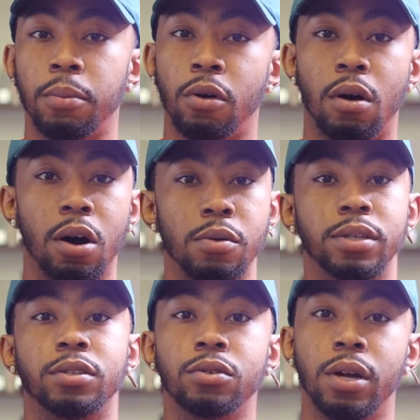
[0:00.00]
I'm gonna
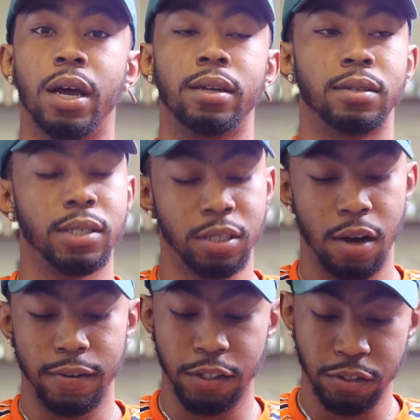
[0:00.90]
always do that, just
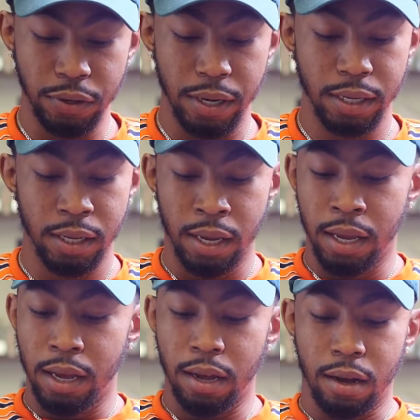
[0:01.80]
off the strength
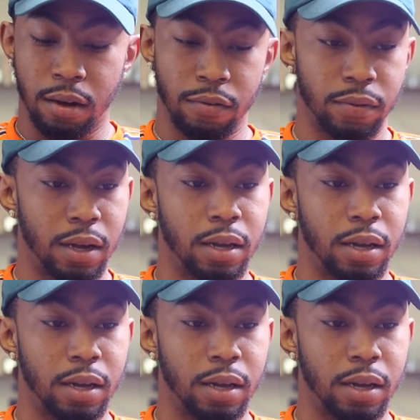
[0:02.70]
of